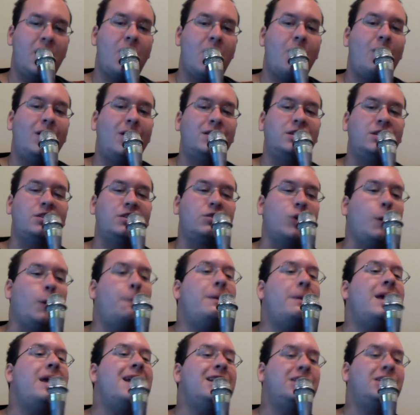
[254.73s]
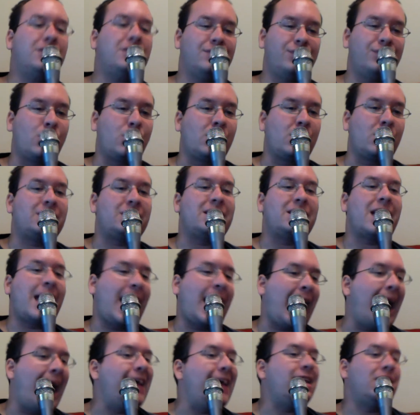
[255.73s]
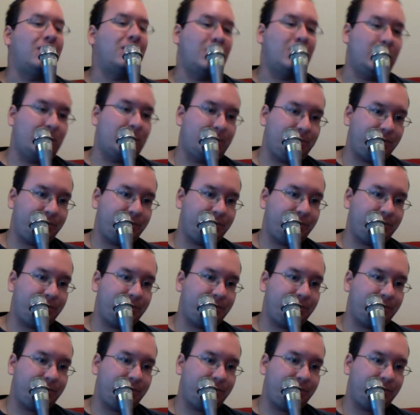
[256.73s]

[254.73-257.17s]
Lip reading: want to throw pitchforks at you.